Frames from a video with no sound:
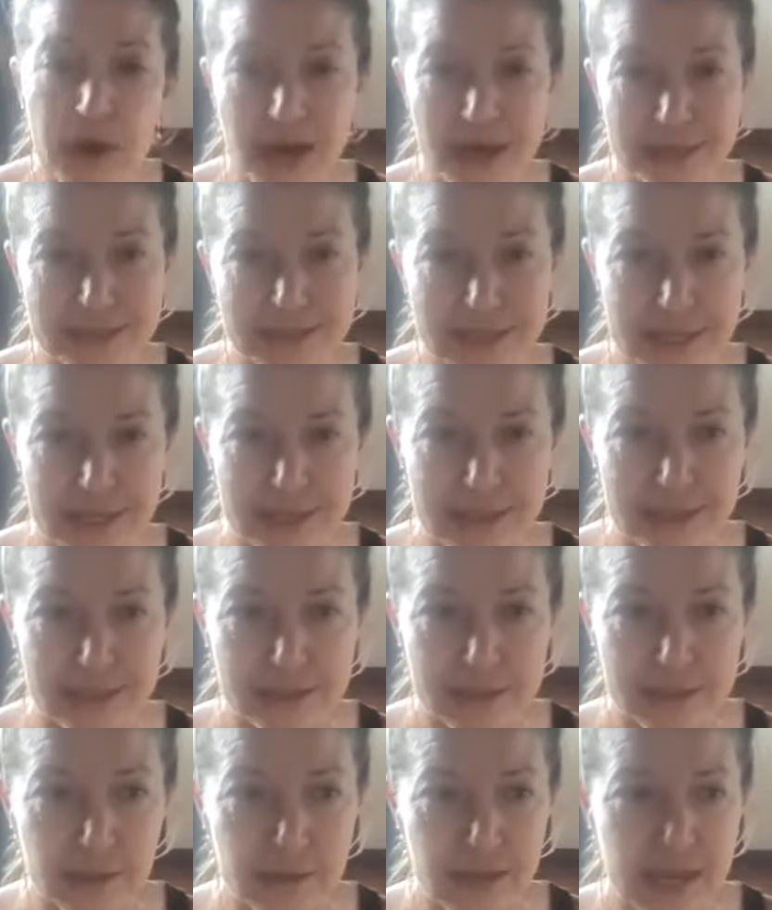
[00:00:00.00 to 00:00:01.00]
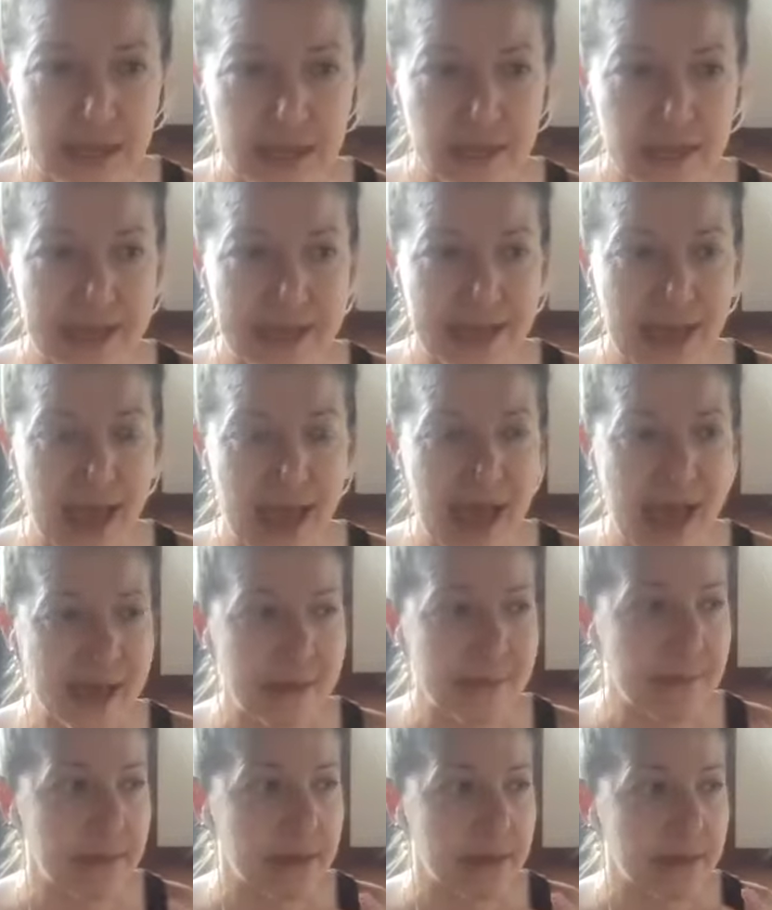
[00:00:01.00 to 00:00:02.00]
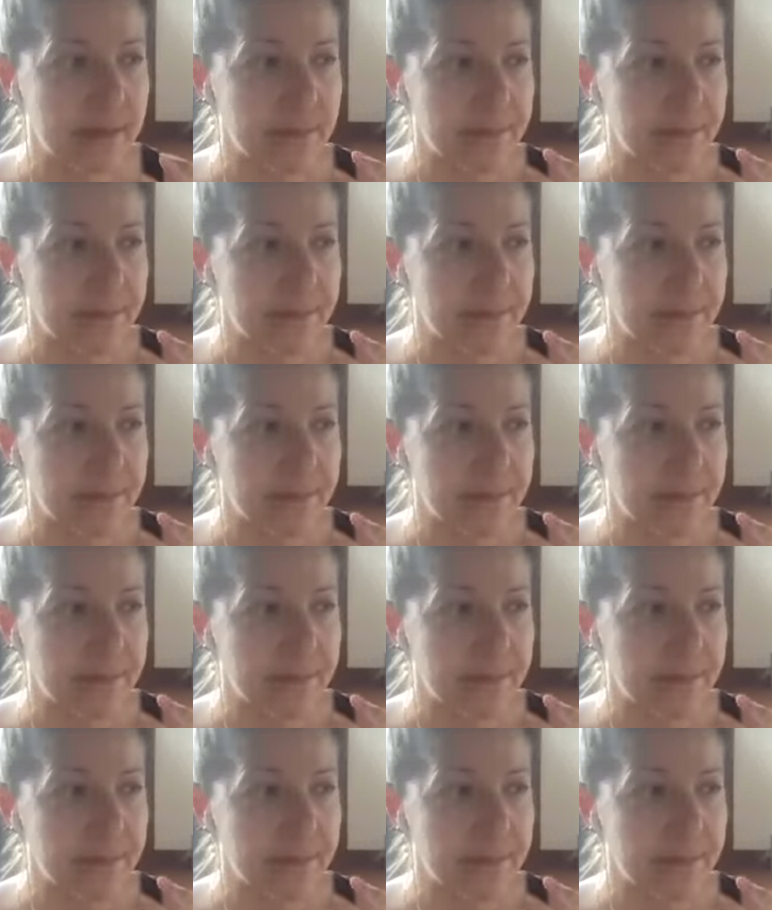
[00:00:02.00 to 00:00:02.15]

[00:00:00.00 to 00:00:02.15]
process so that like I'm